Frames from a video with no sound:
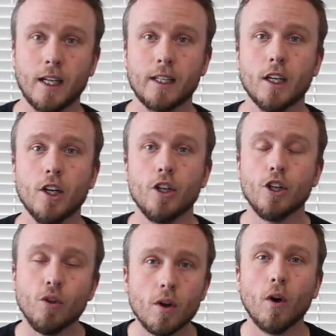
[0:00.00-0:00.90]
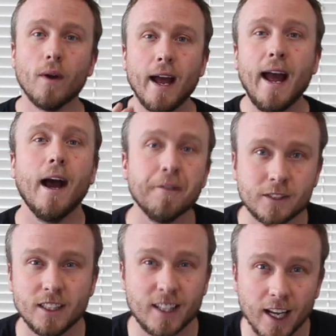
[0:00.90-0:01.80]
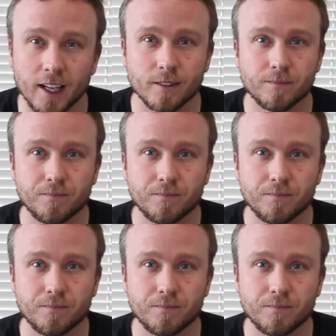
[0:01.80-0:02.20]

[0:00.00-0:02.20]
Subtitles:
Like, you don't have to date.